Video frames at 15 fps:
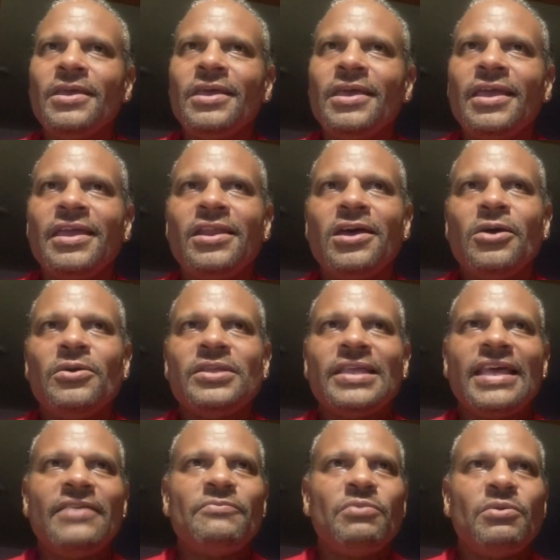
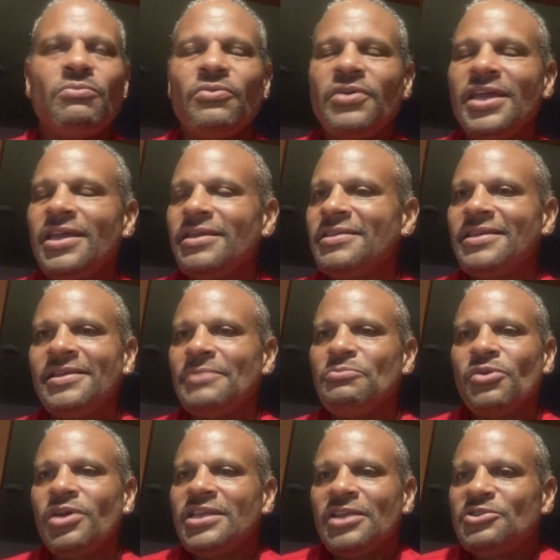it's been bringing,
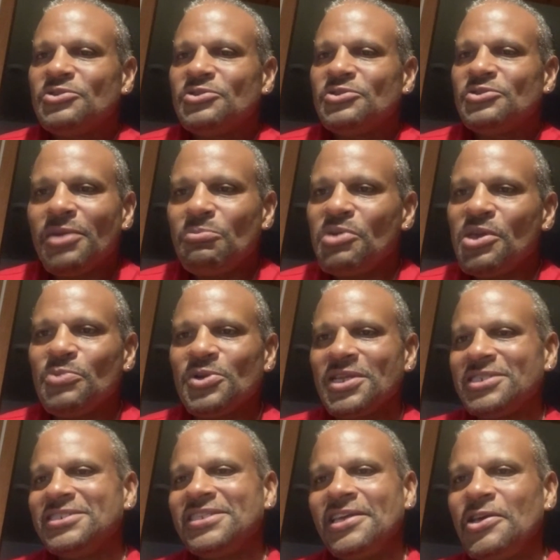it's bringing people to
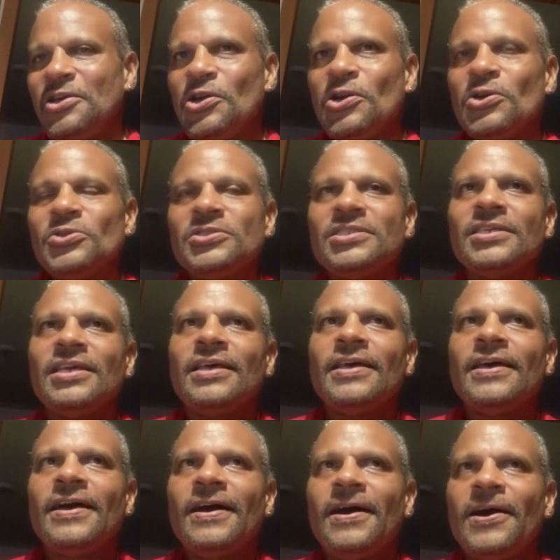tears.
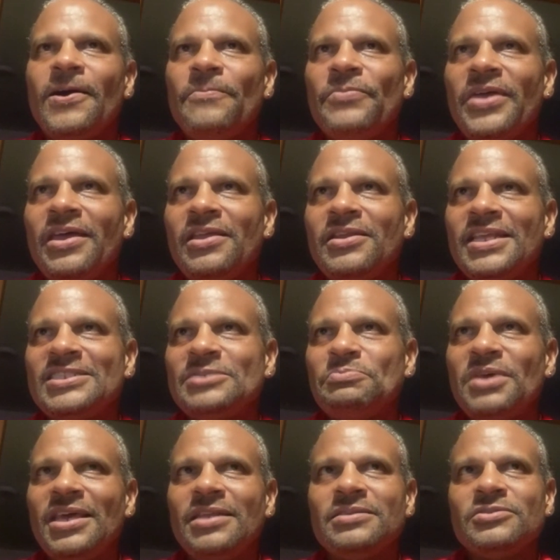And it's
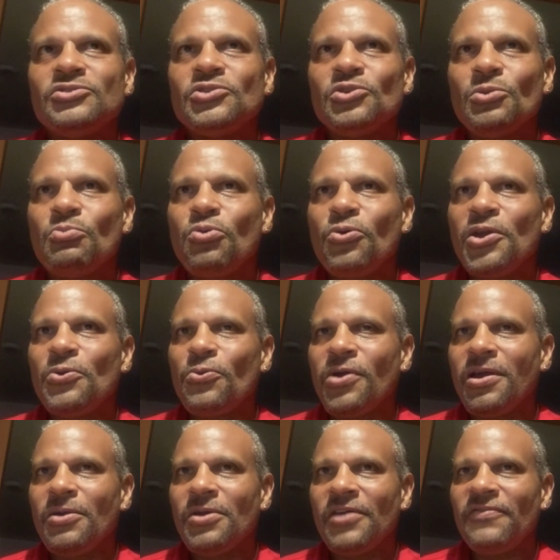been to the point
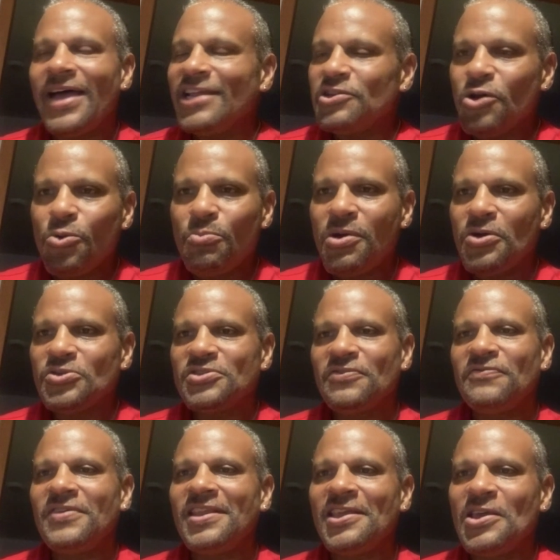where if I don't post a
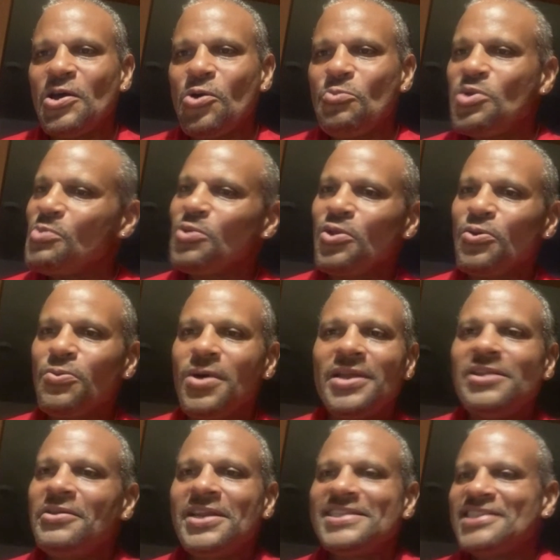video, people are
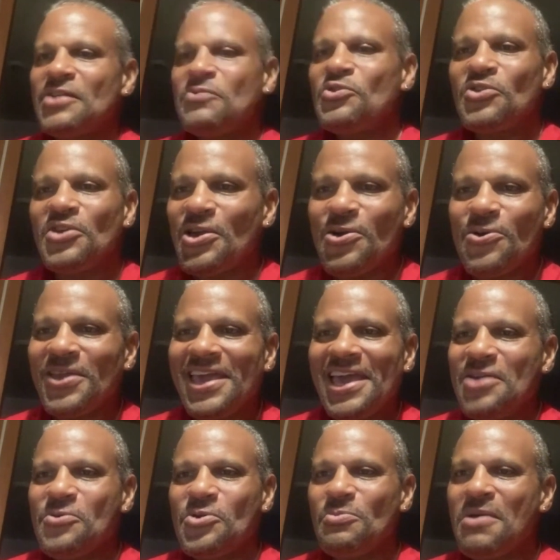wondering, is everything okay
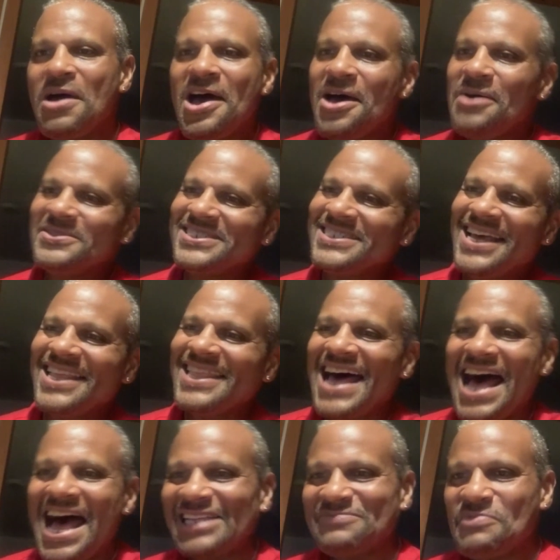with mom? She's not in the
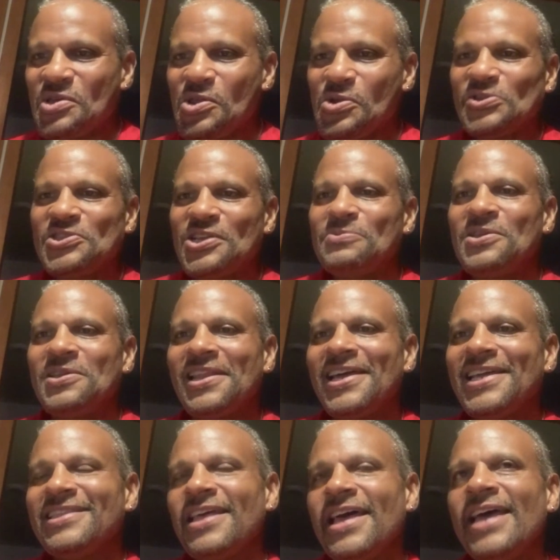hospital or something
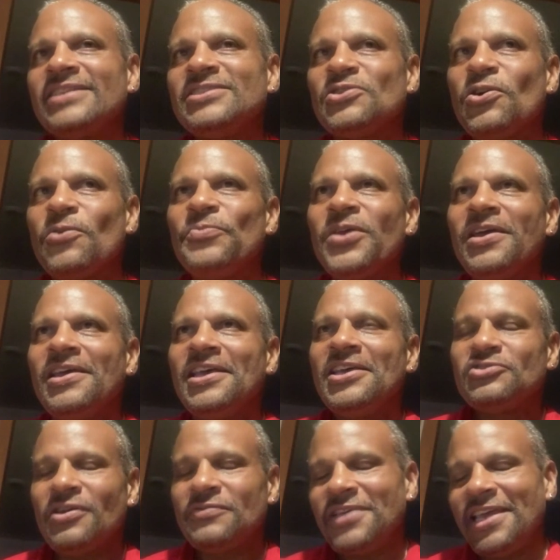like that. So
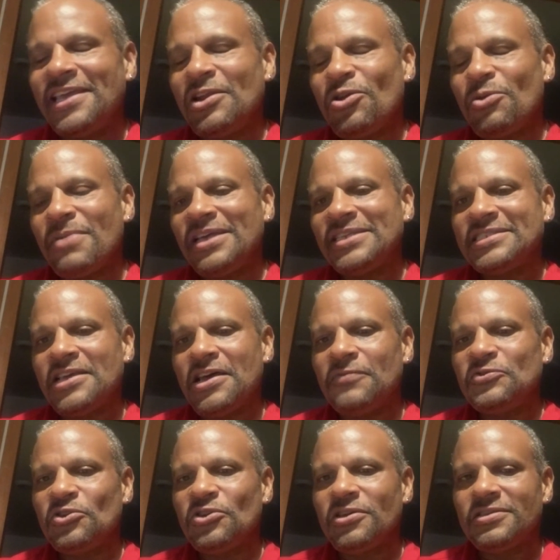I've taken on myself
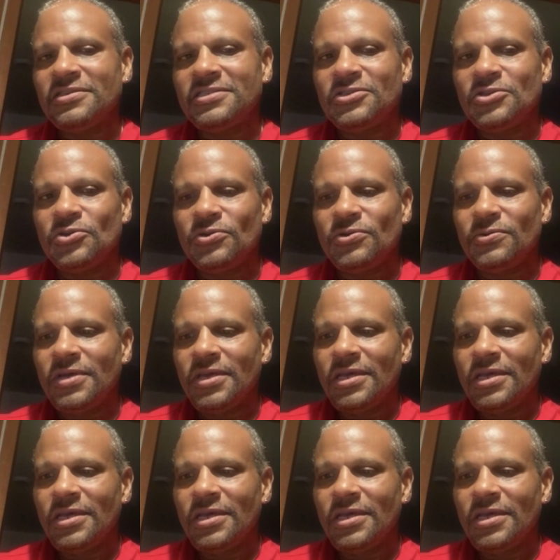to